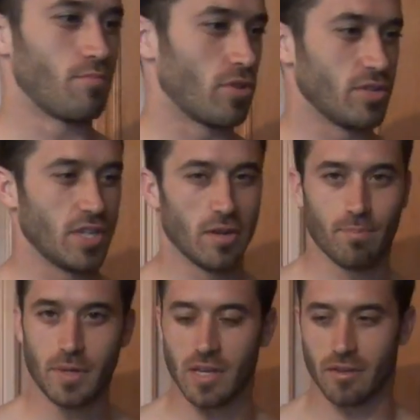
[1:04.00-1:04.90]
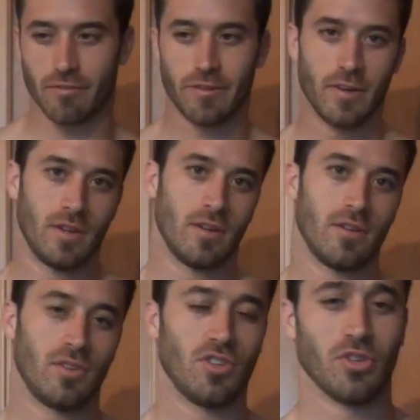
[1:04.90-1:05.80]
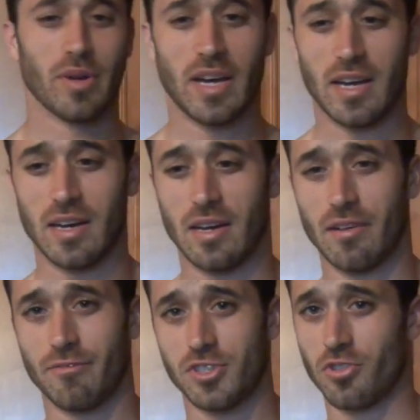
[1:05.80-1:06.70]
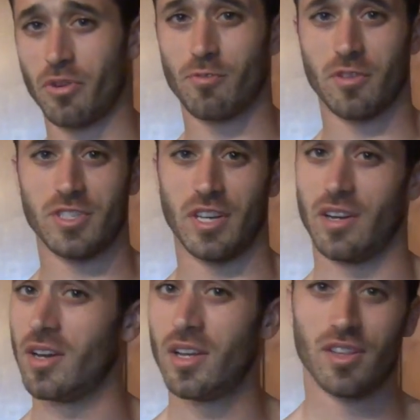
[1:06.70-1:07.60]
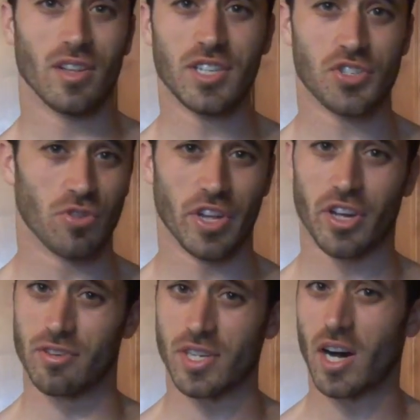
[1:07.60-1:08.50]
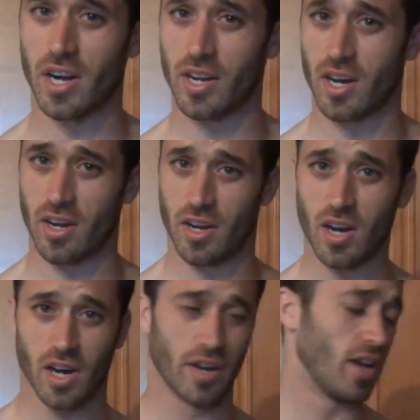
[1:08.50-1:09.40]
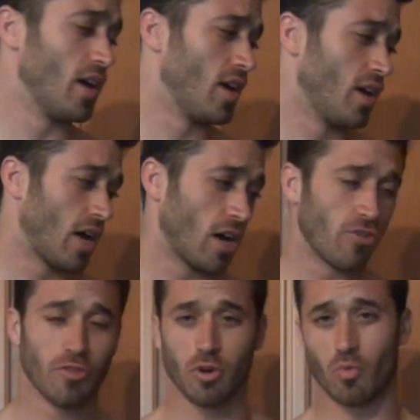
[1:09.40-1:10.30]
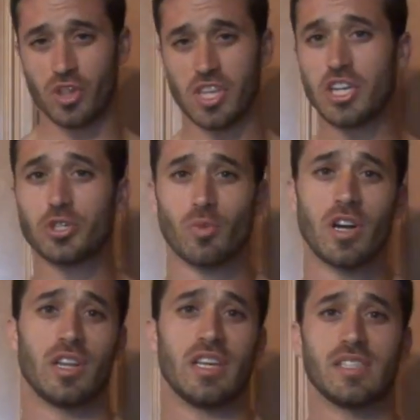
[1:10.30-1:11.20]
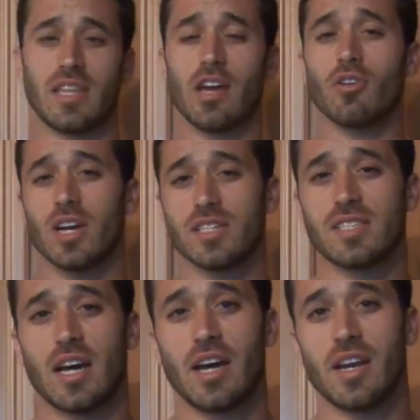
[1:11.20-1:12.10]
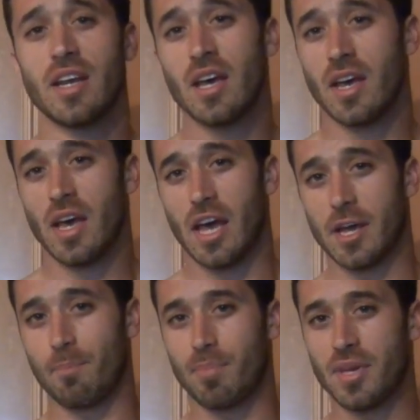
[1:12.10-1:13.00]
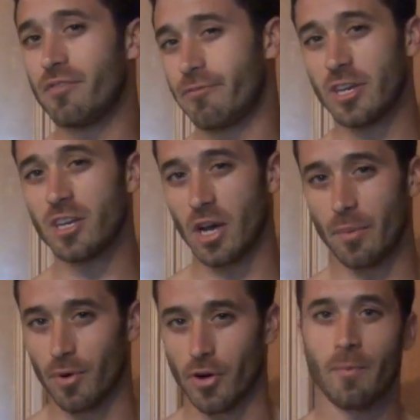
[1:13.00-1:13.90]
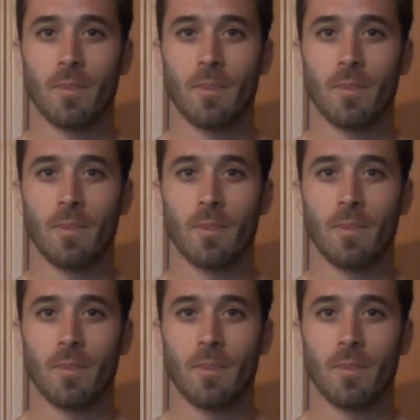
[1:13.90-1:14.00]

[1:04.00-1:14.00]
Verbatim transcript: protein in beef. You have soy protein. The list really goes on and on and on. However, with each one of these, they are assigned a BV number.